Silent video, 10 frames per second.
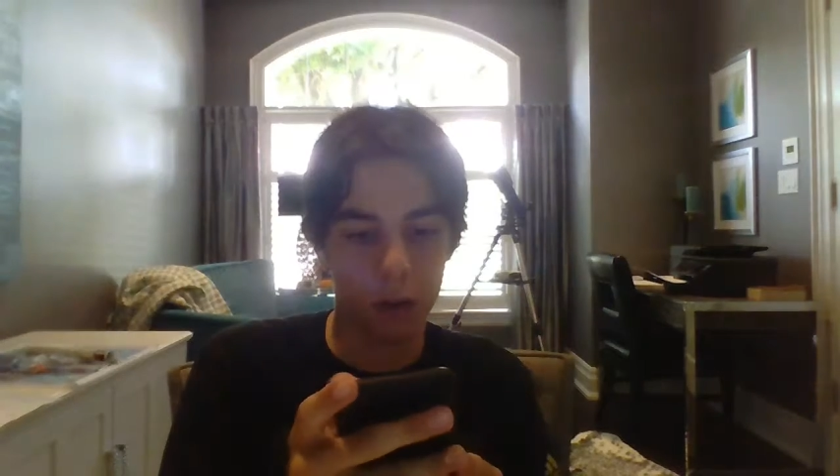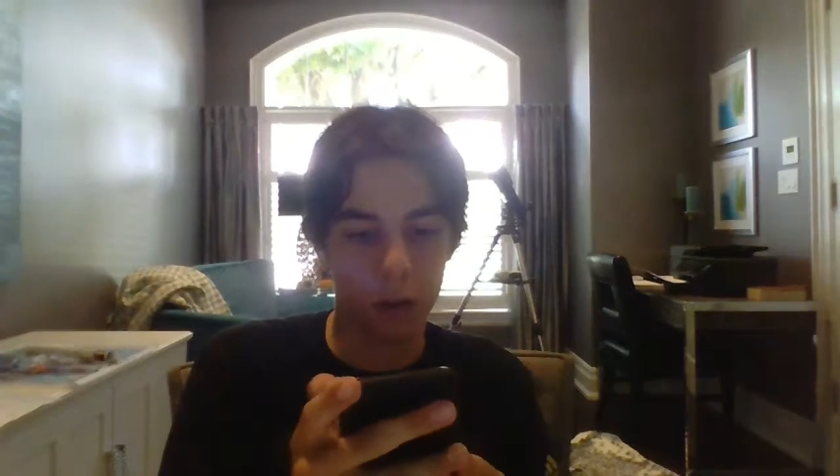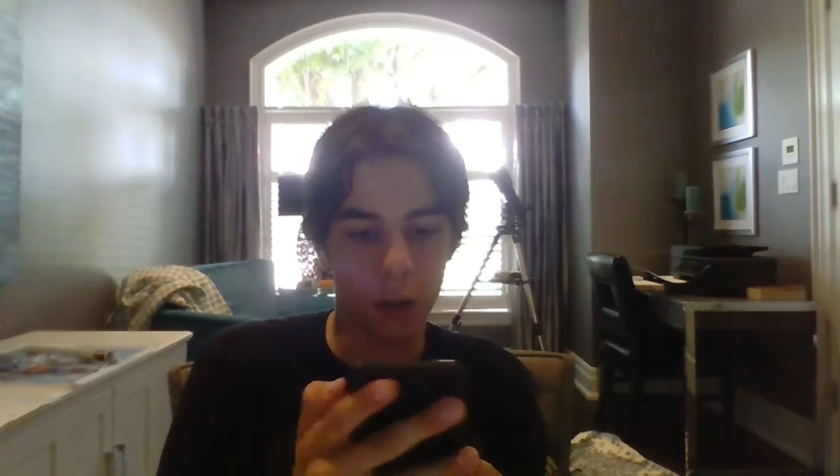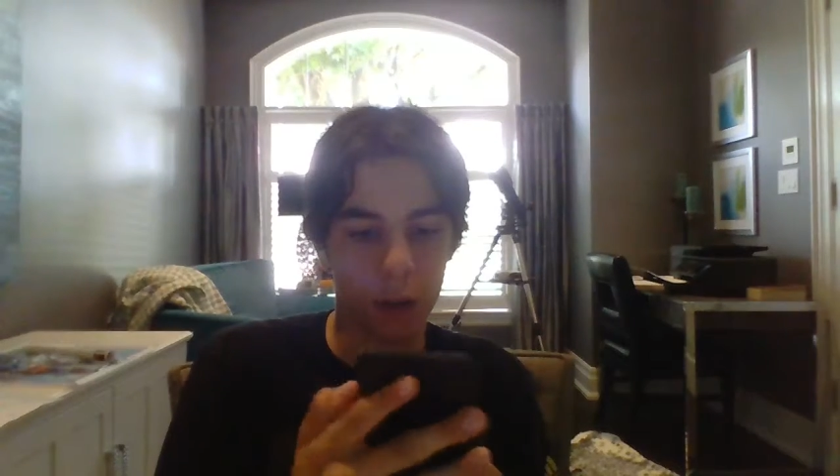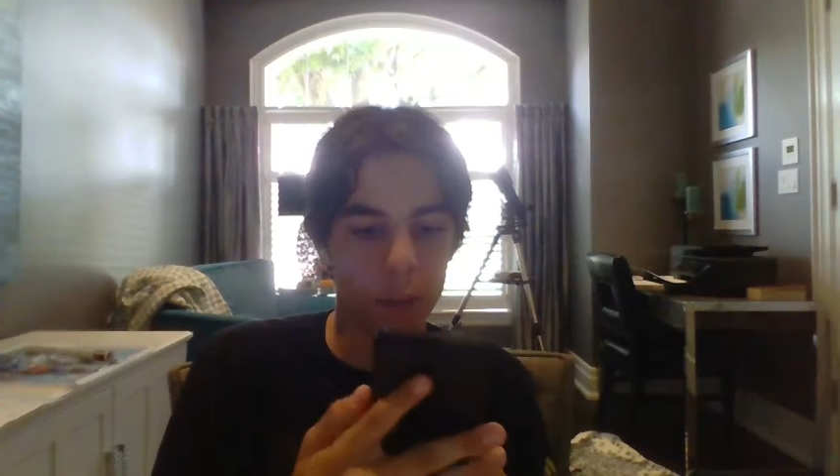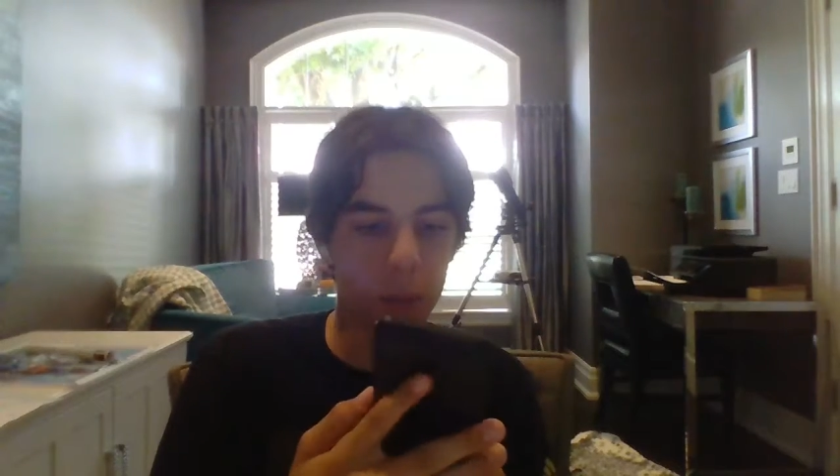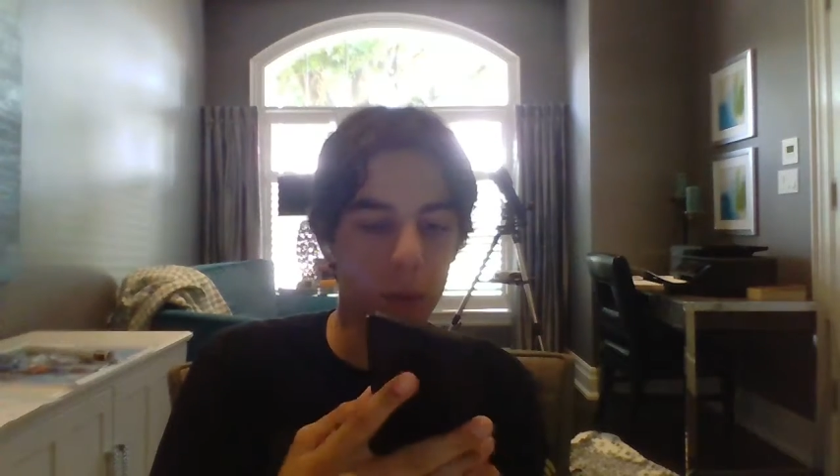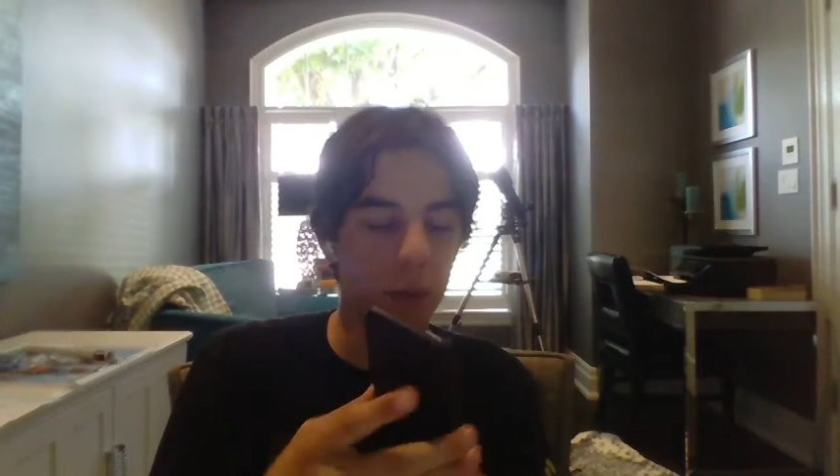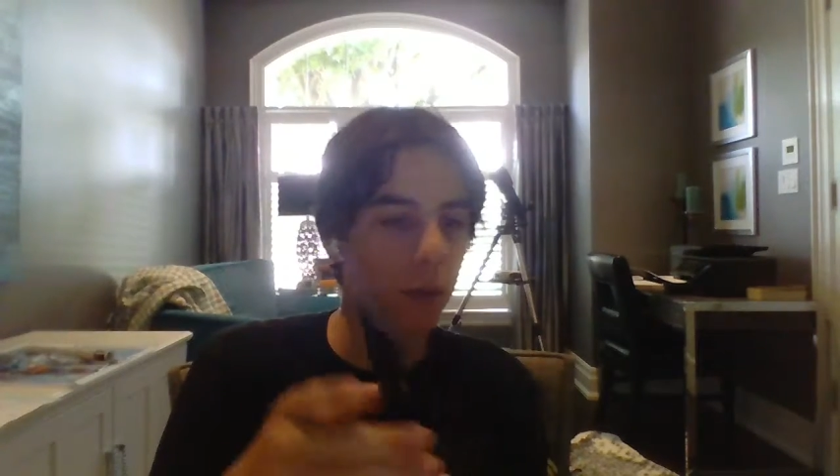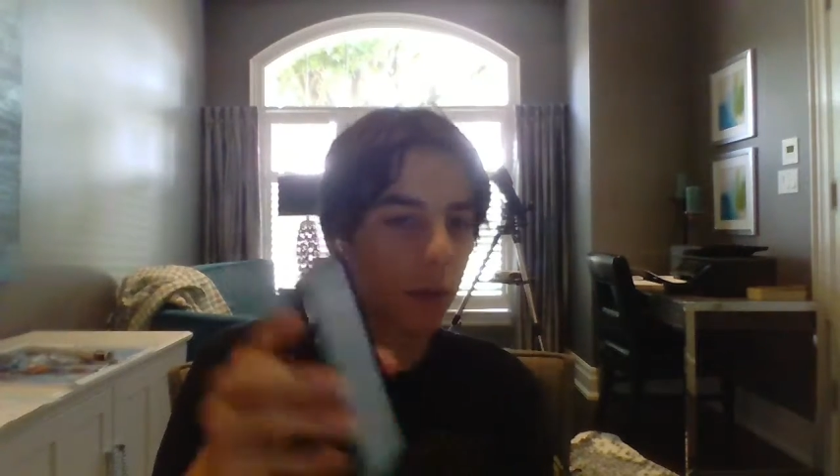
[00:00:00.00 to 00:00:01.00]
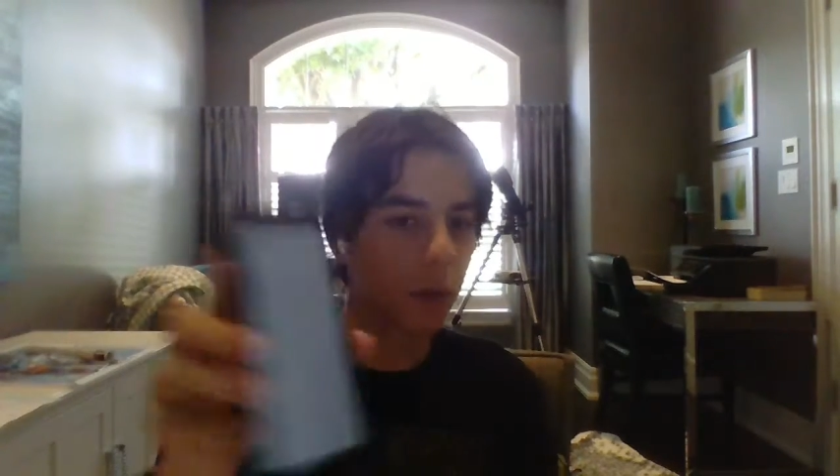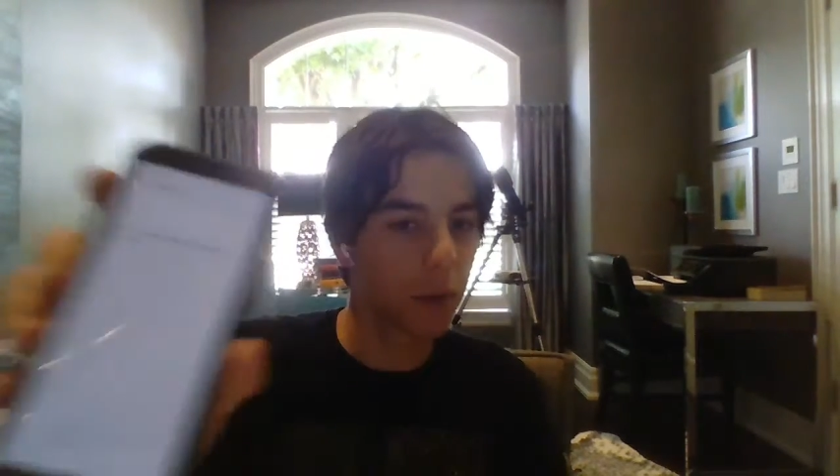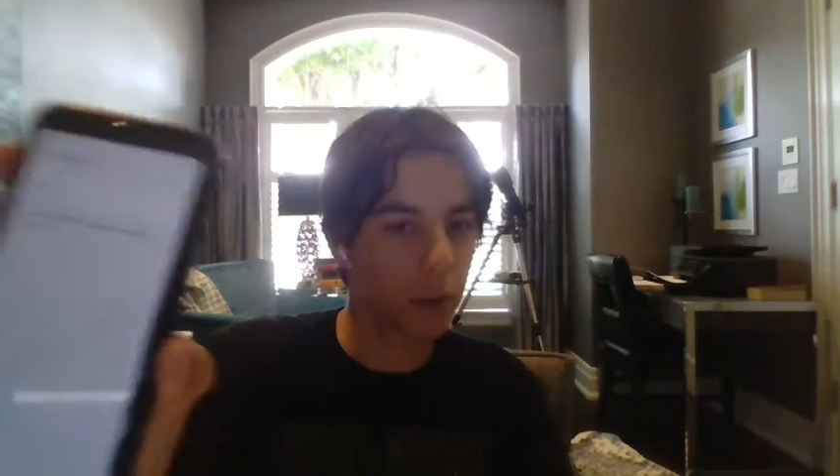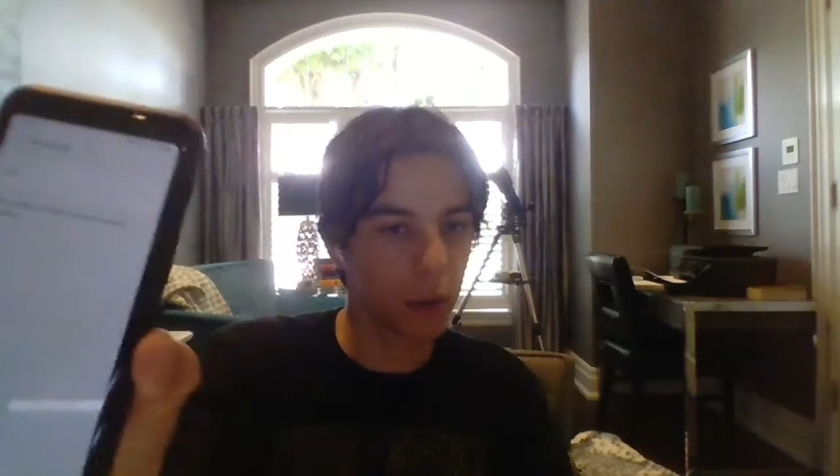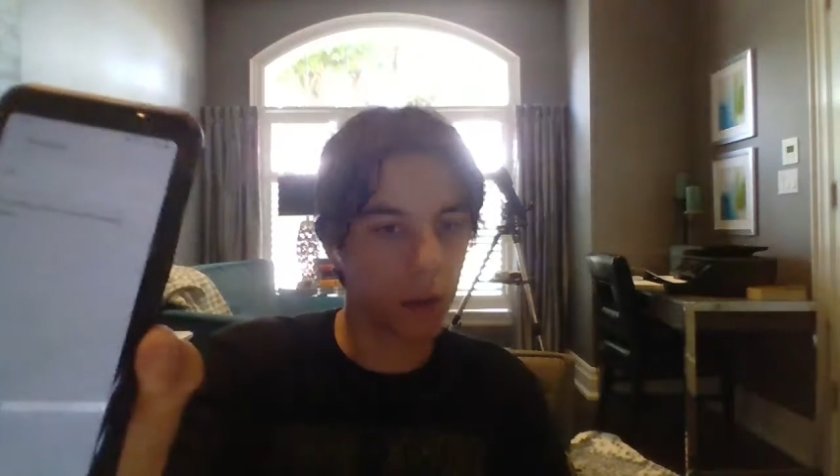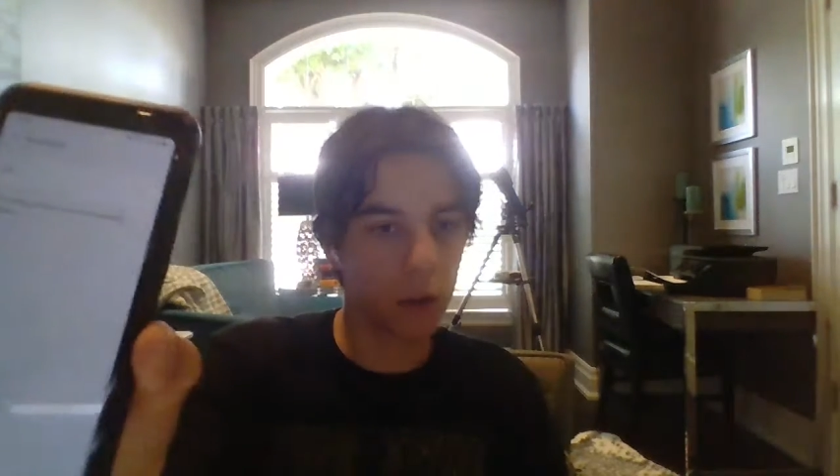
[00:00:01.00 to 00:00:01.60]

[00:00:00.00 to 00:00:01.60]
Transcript: click Bluetooth,